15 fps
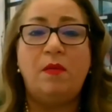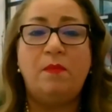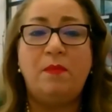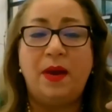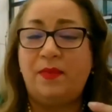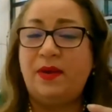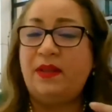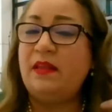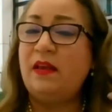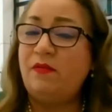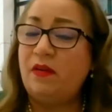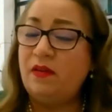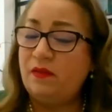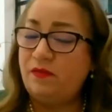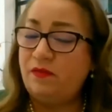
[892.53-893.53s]
maybe
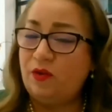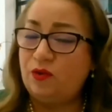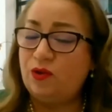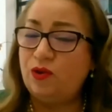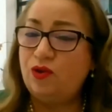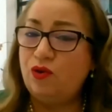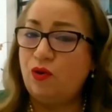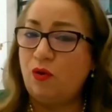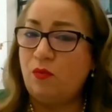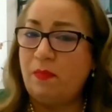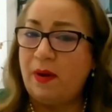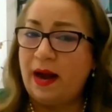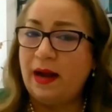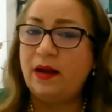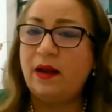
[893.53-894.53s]
in the future you go
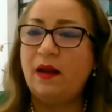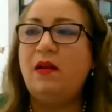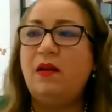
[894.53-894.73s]
back.